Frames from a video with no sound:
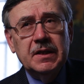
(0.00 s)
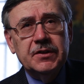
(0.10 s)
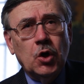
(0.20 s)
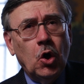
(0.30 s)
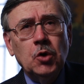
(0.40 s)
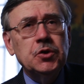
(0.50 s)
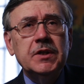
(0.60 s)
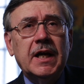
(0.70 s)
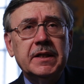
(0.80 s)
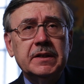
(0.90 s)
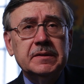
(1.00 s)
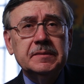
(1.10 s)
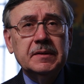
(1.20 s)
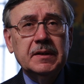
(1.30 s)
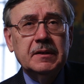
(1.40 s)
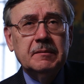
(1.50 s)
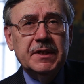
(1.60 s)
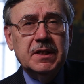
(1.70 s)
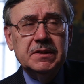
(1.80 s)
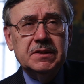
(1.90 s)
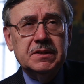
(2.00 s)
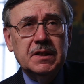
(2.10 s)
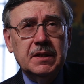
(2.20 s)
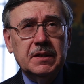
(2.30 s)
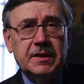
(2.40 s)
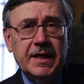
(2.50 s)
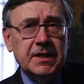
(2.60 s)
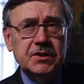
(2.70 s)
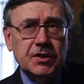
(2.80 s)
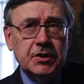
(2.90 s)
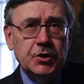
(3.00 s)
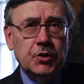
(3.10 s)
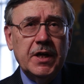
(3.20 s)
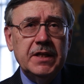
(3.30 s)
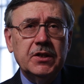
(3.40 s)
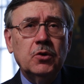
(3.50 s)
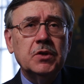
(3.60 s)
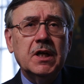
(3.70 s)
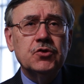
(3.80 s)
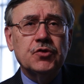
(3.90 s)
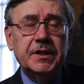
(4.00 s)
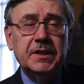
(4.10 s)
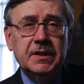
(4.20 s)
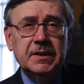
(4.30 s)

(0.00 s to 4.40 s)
they're all uniting because they consider Ukraine their own country.